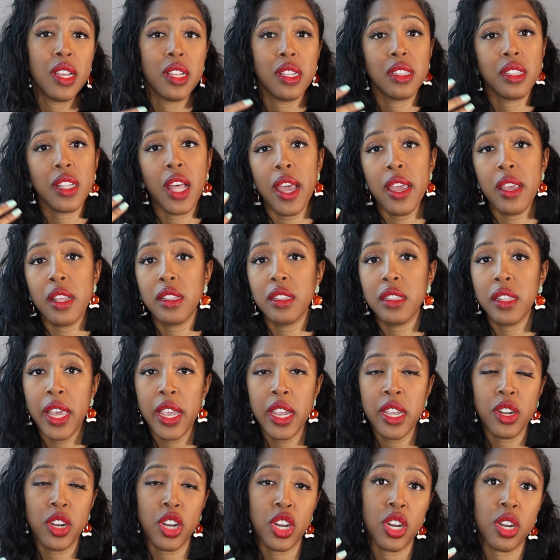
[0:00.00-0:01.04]
like
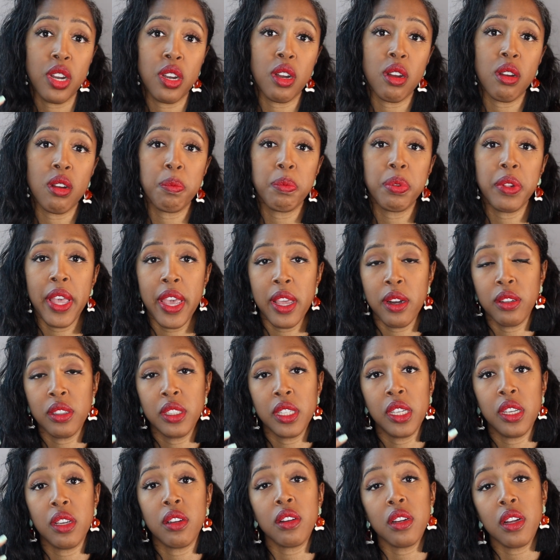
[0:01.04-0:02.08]
Later or
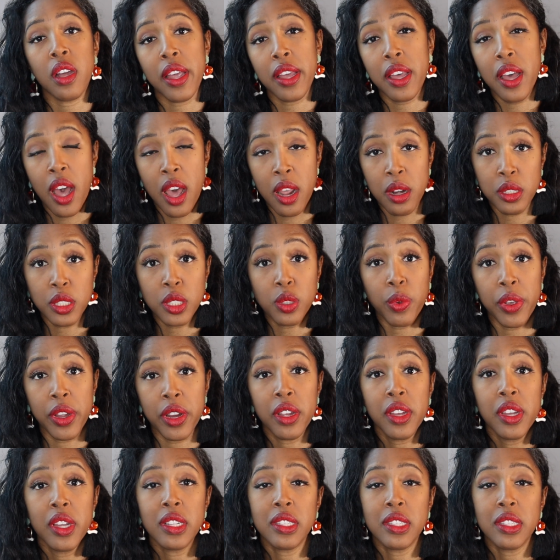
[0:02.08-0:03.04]
Planoly or Iconosquare,